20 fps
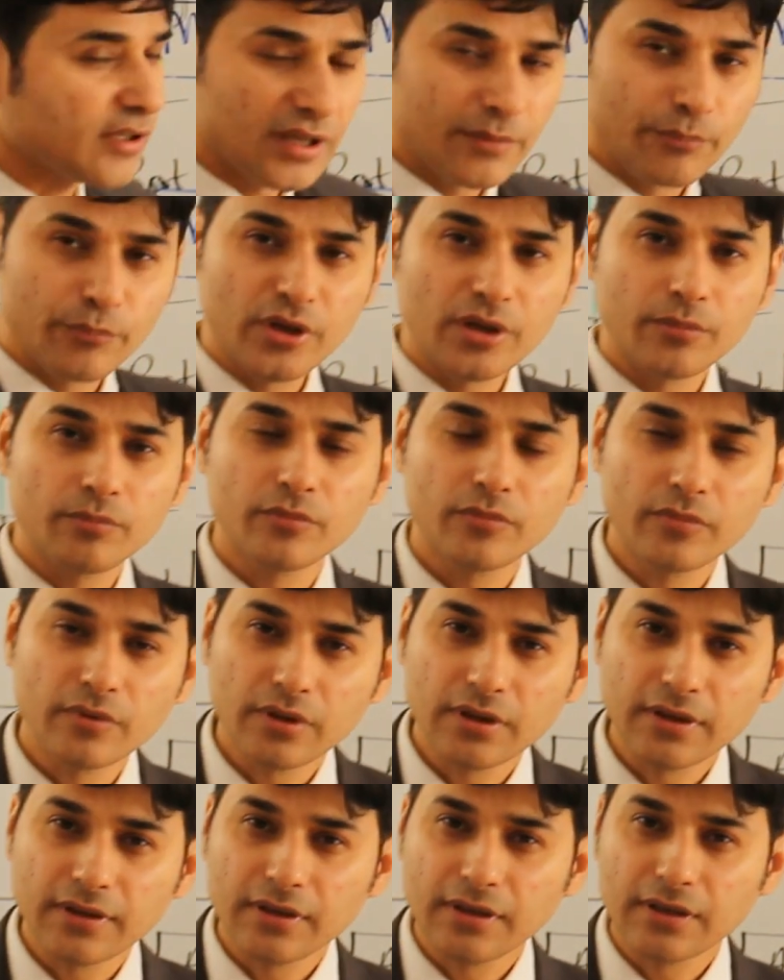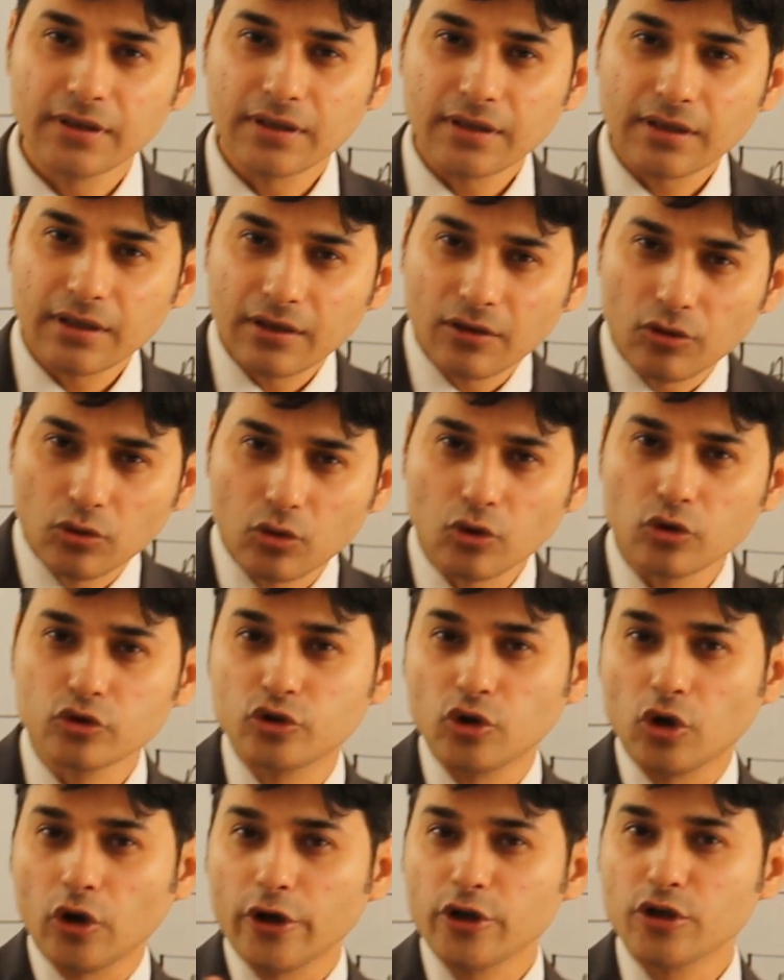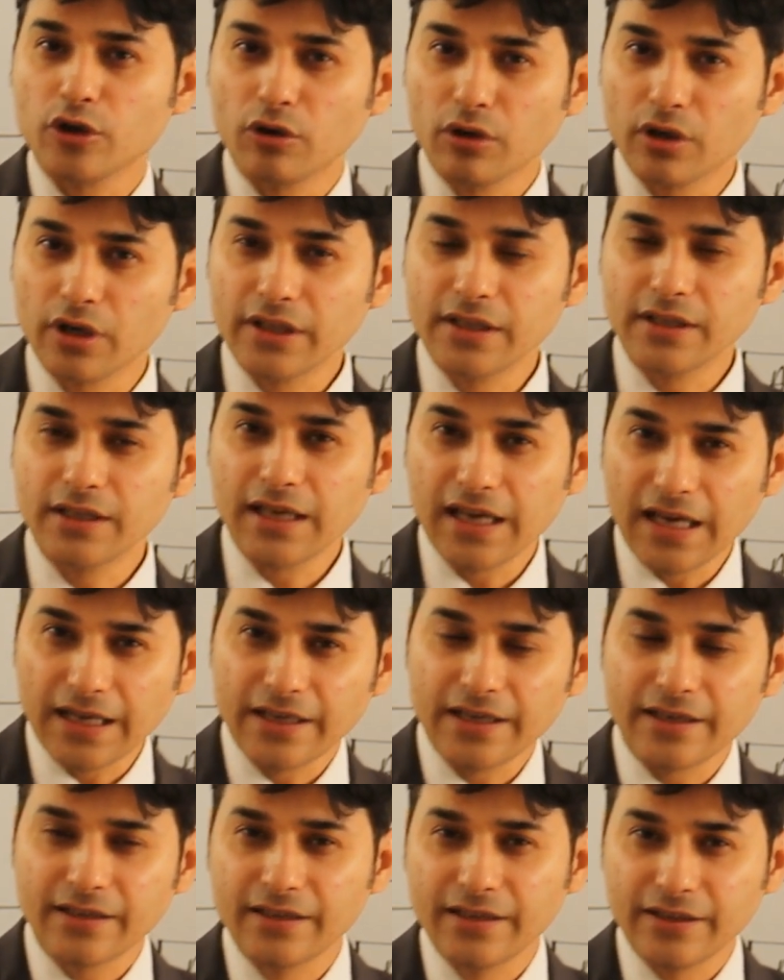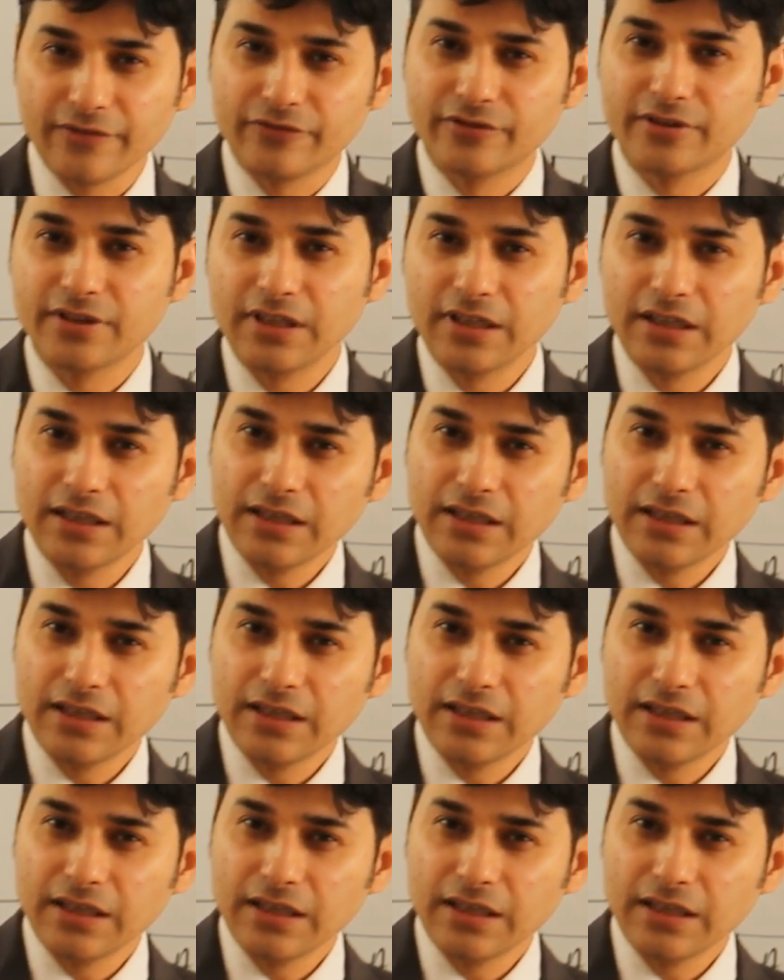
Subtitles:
cambium, grows horizontally and it gives